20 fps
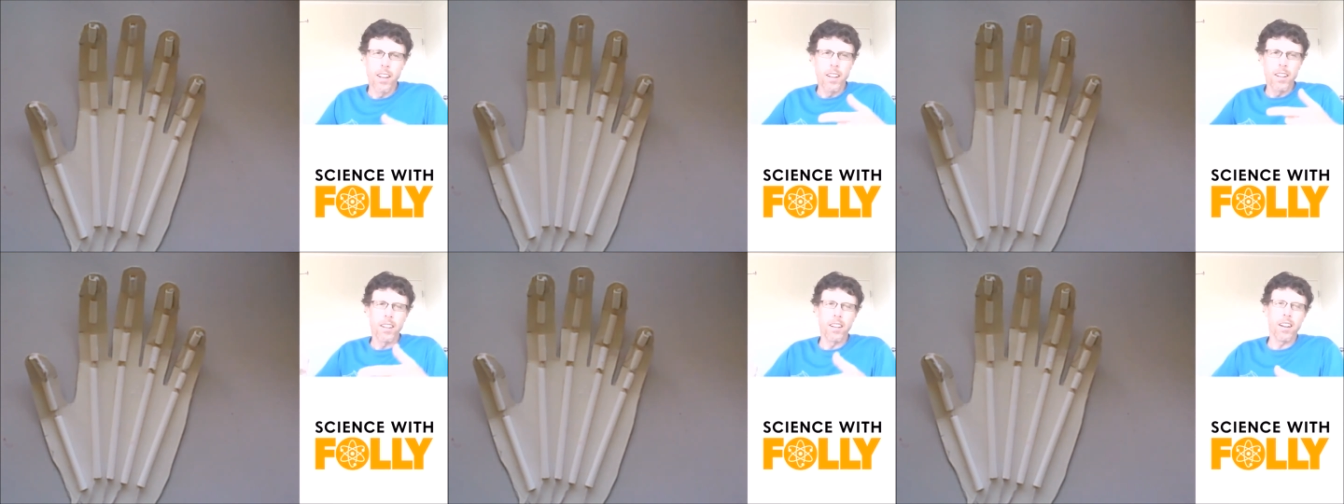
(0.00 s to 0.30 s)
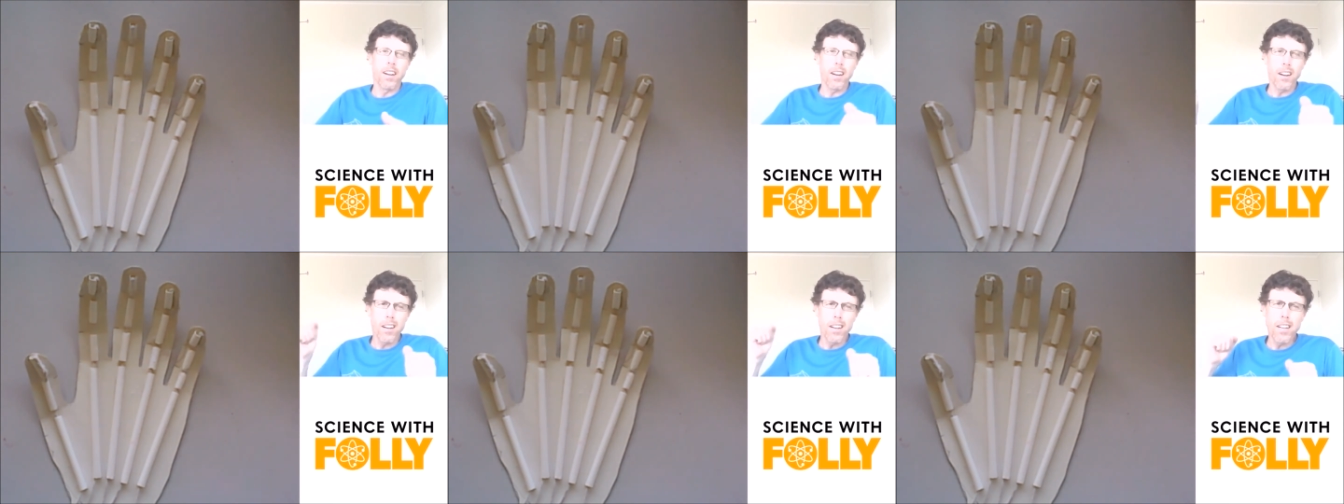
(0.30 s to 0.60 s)

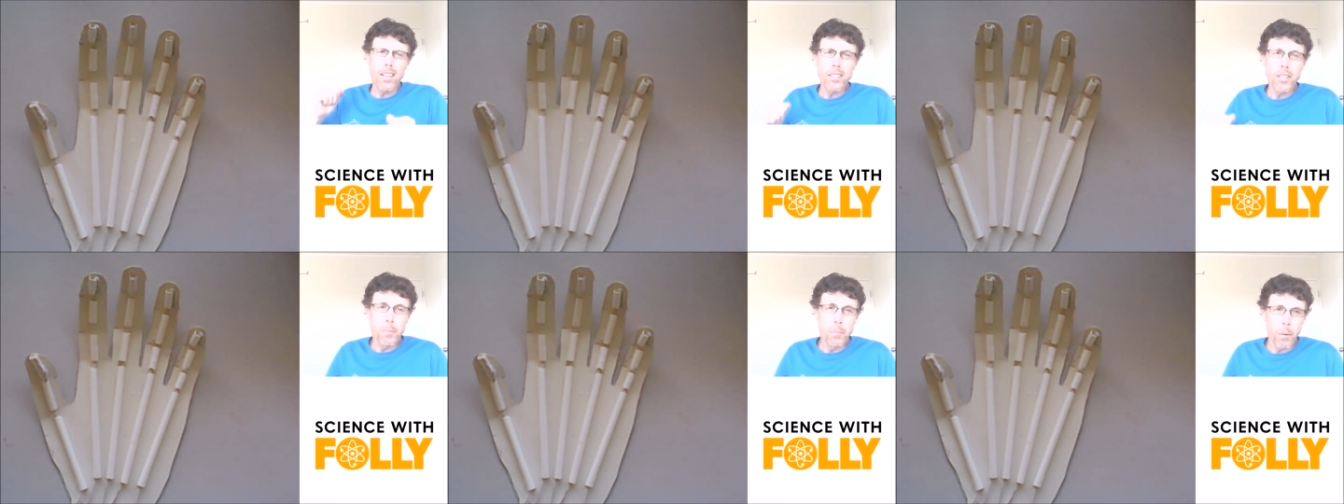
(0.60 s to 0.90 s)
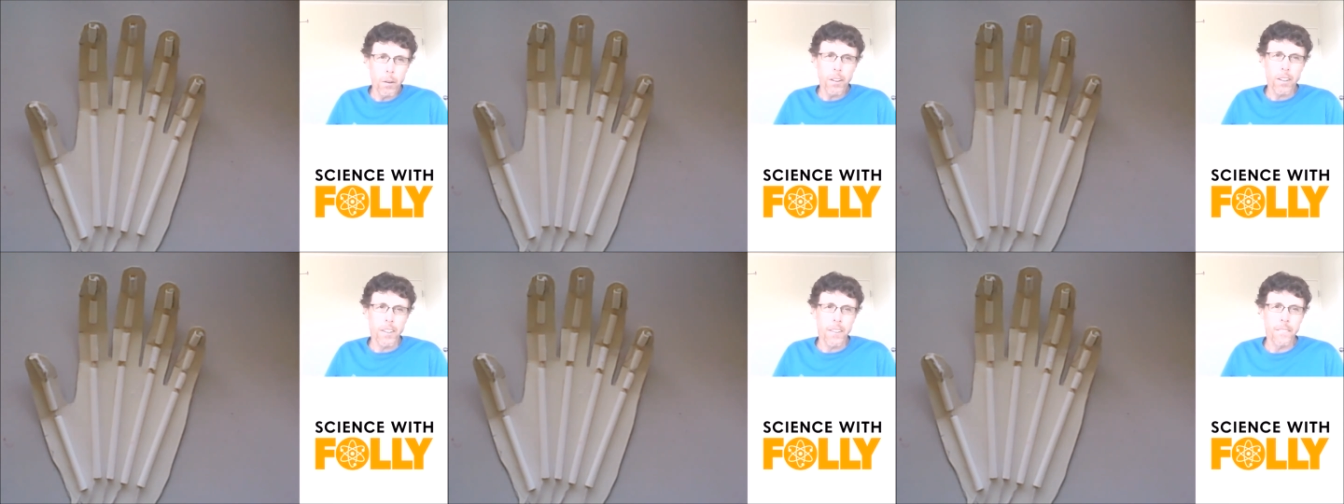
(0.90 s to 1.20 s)
Now, in your
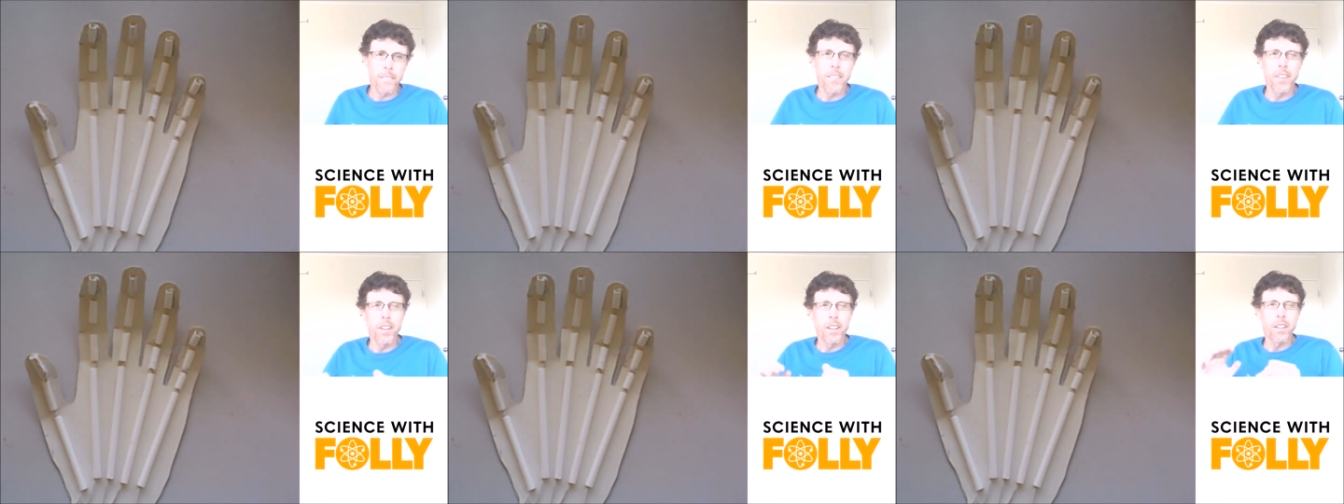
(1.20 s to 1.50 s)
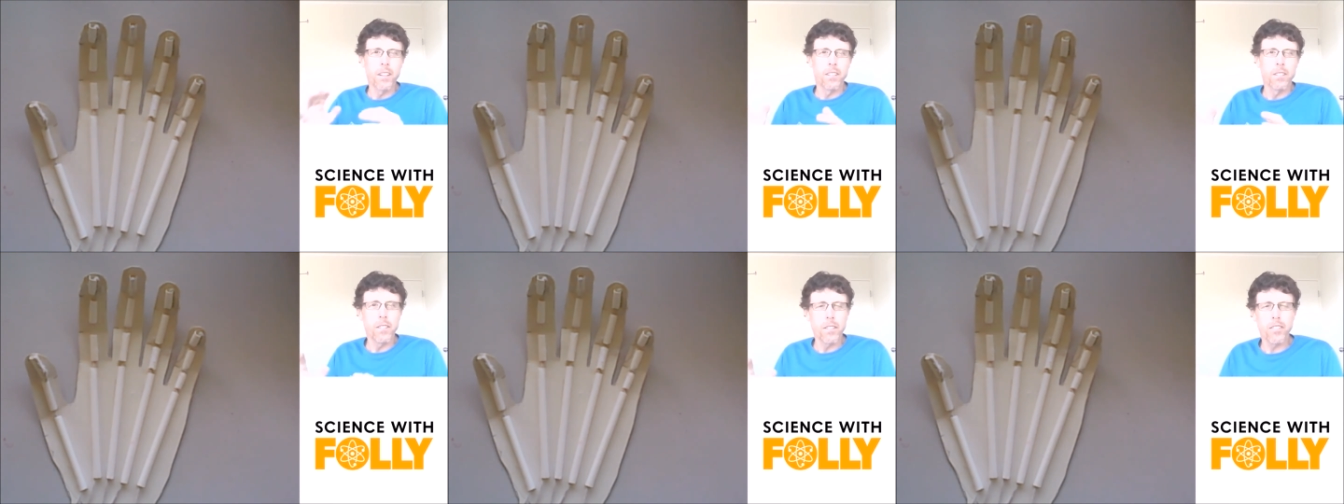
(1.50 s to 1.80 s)
body,
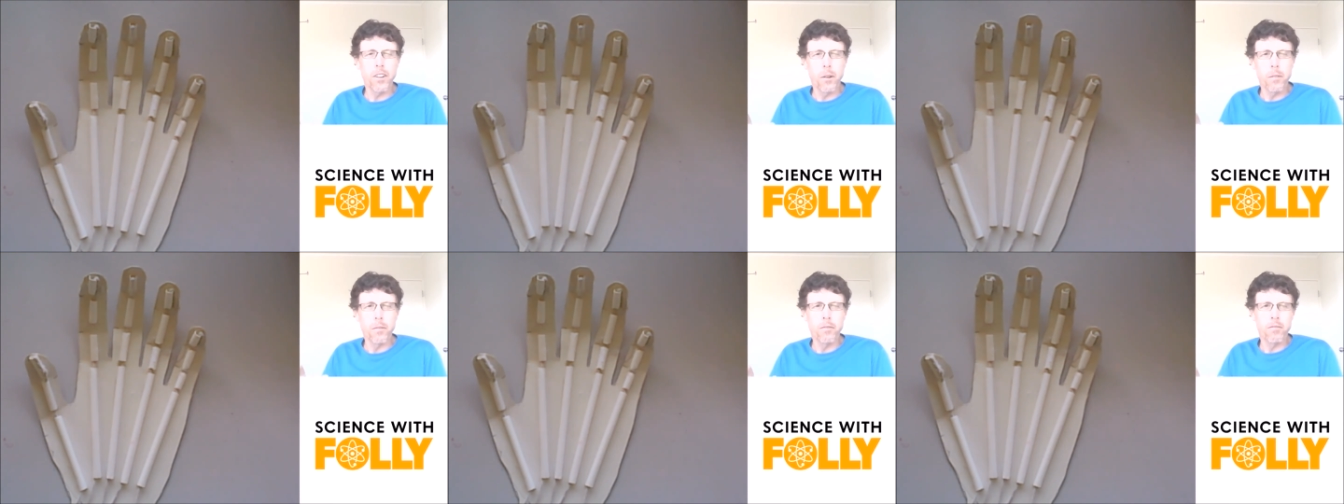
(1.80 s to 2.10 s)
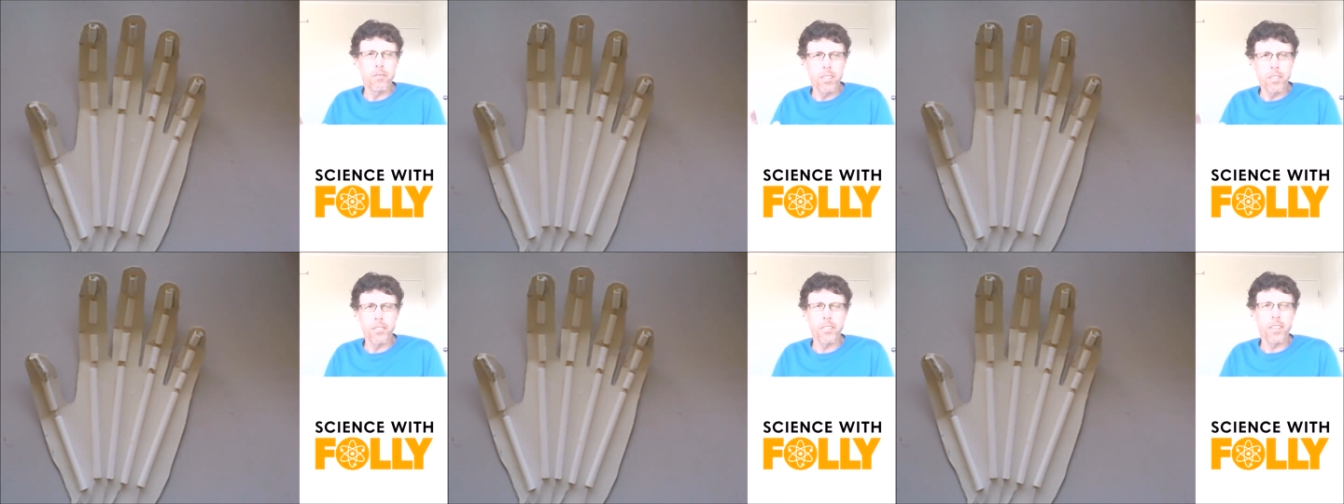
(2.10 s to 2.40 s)
we've
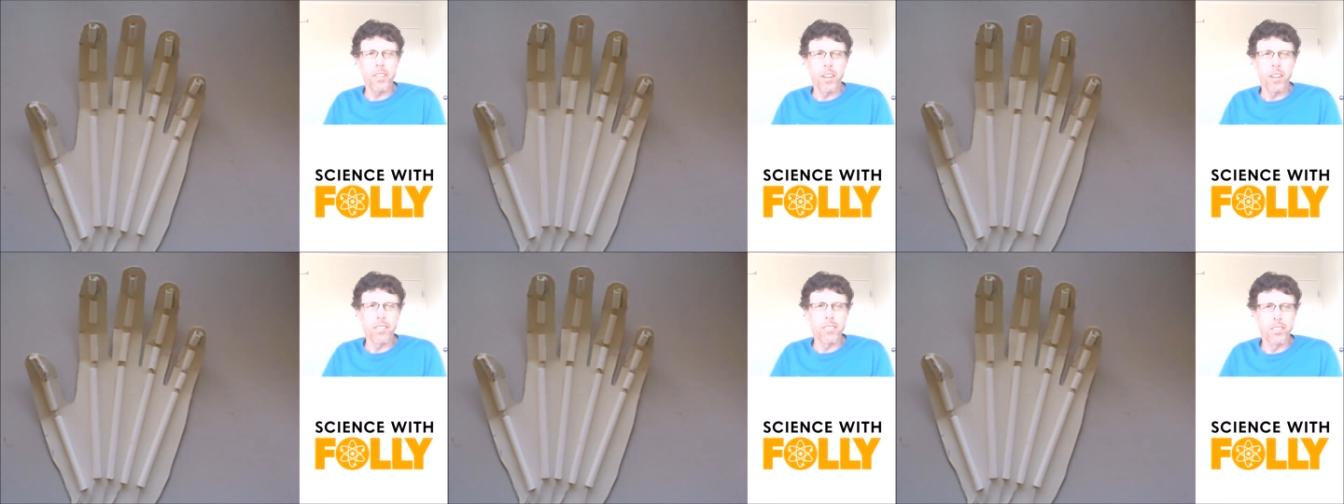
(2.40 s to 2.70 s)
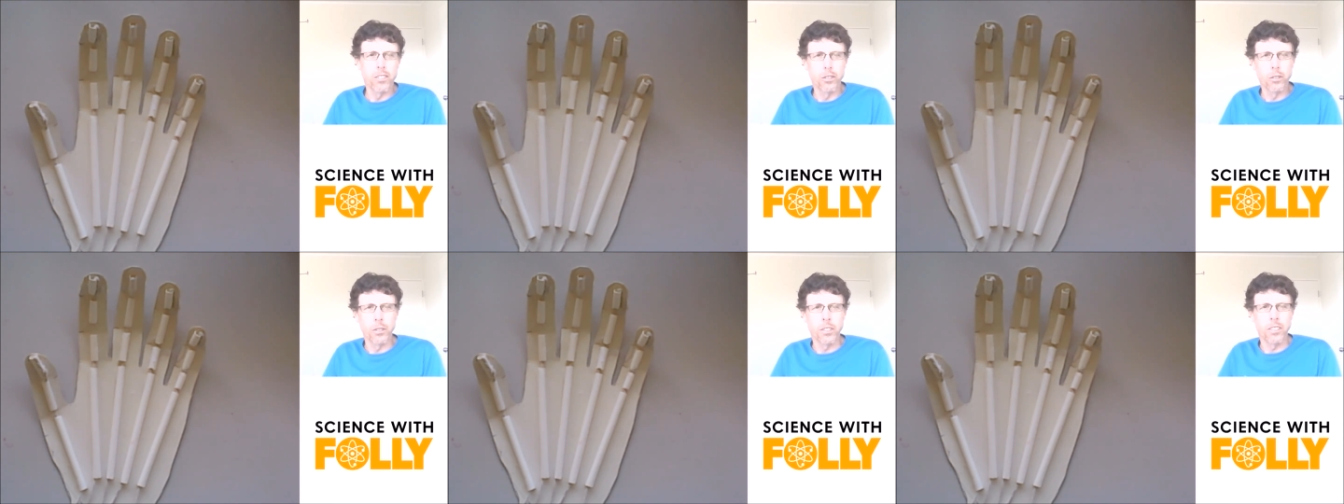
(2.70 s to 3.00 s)
got different kinds
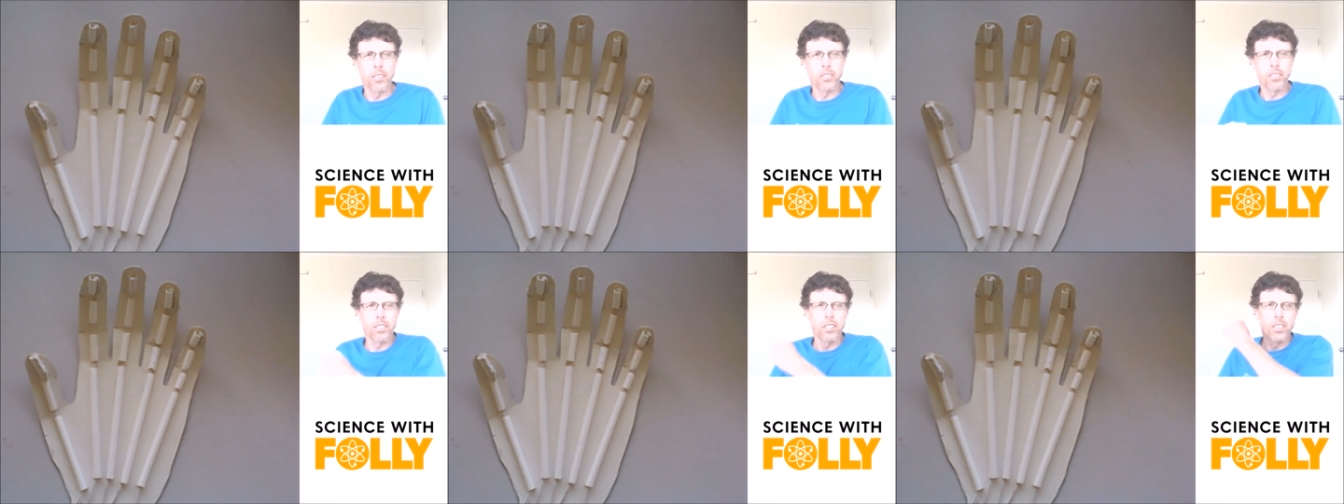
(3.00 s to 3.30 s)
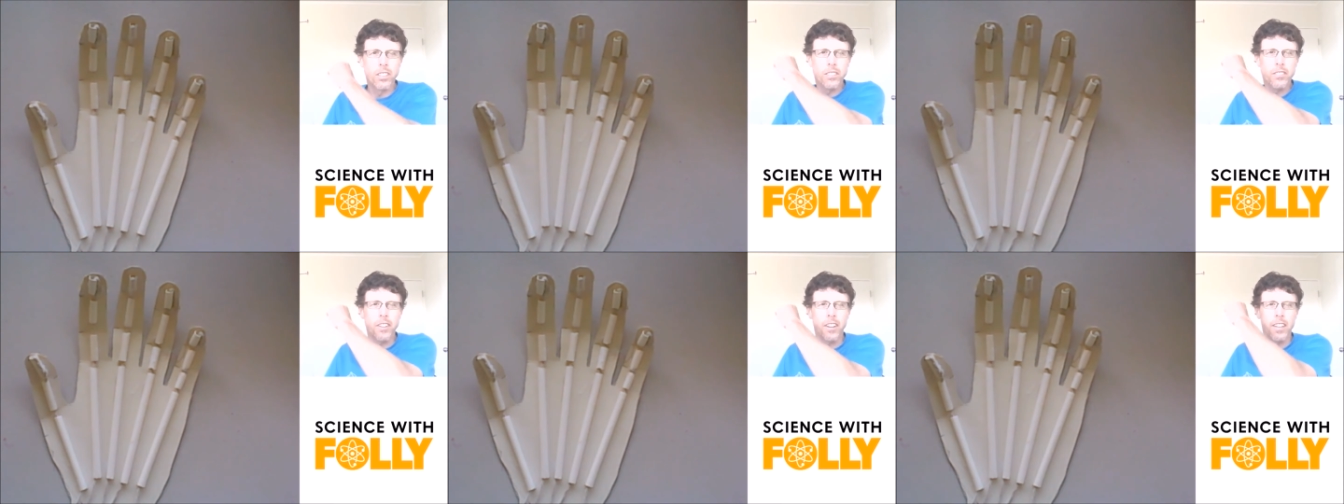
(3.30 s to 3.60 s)
of joints.
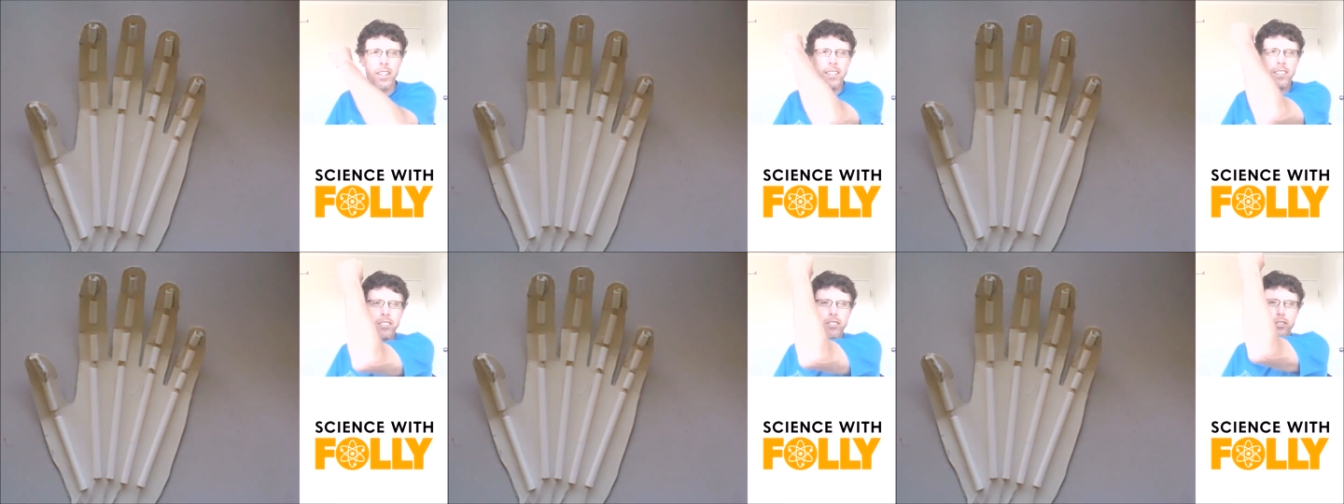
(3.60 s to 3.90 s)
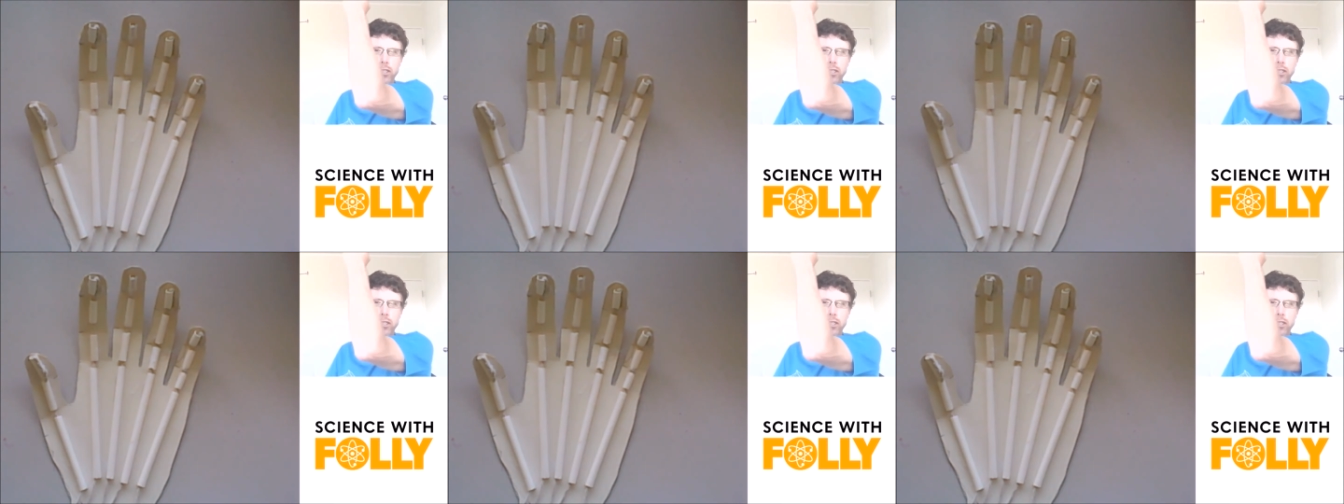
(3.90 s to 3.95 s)
You've got hinge